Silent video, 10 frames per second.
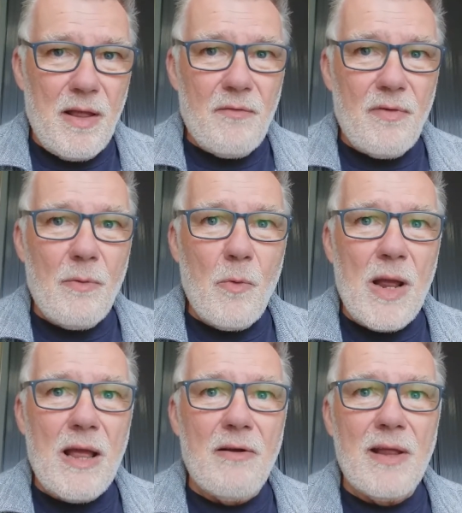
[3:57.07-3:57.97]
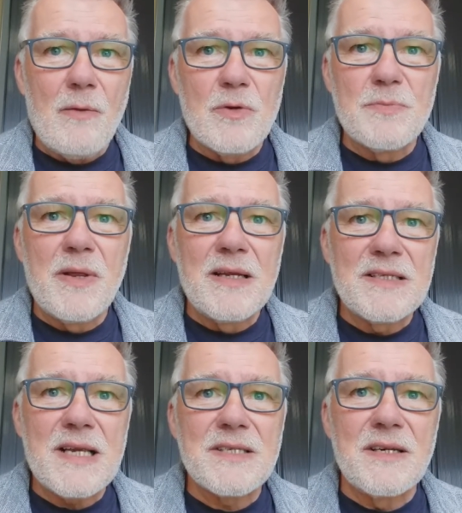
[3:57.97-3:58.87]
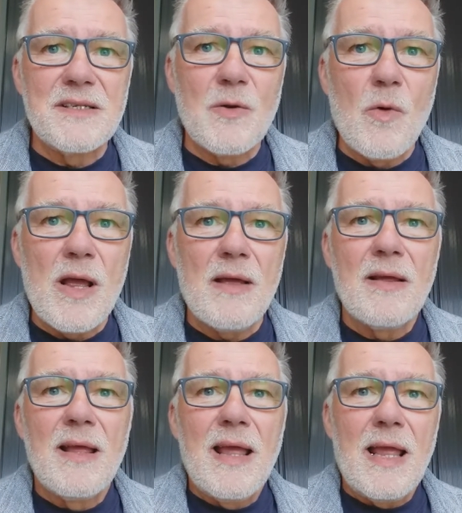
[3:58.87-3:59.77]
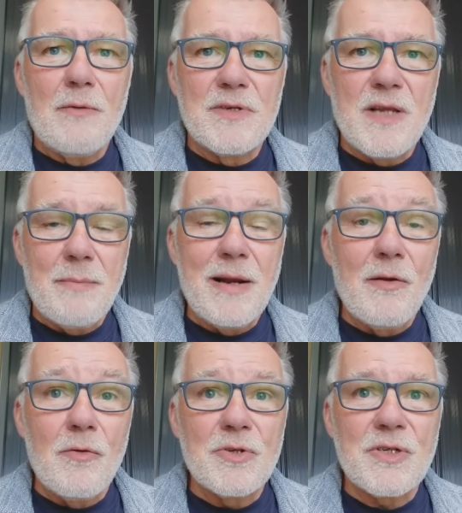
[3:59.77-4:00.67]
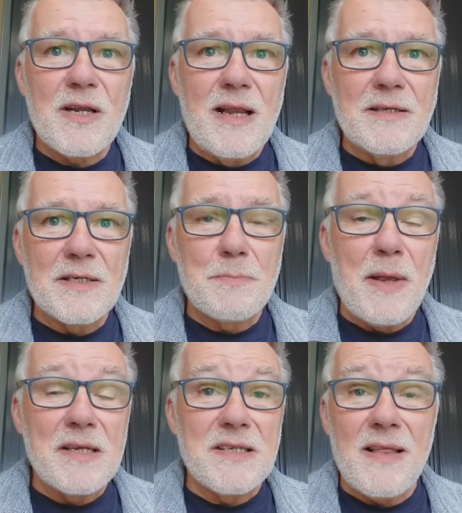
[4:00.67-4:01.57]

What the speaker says: from where it was being tested to where it was to be launched into space.